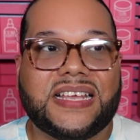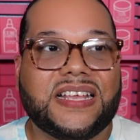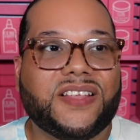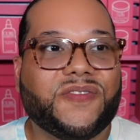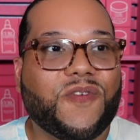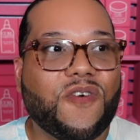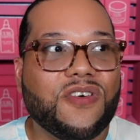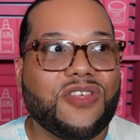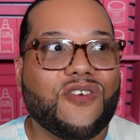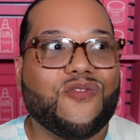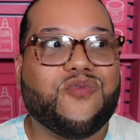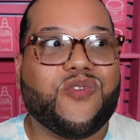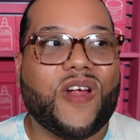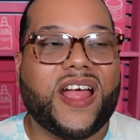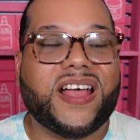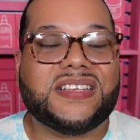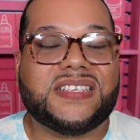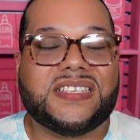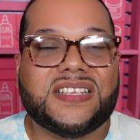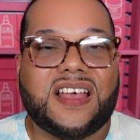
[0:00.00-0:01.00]
It's for the
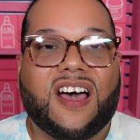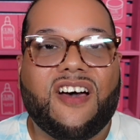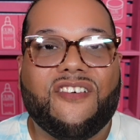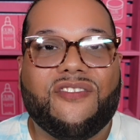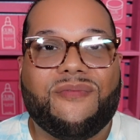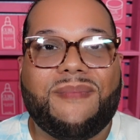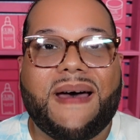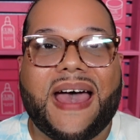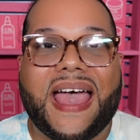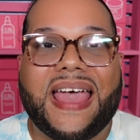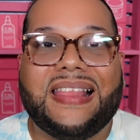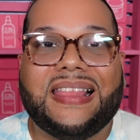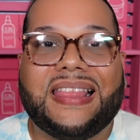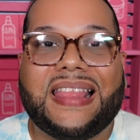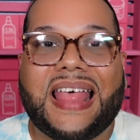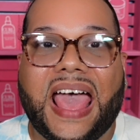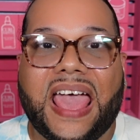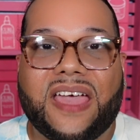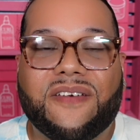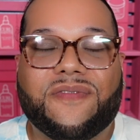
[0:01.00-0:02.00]
rest of my
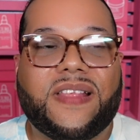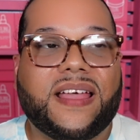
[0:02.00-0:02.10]
life.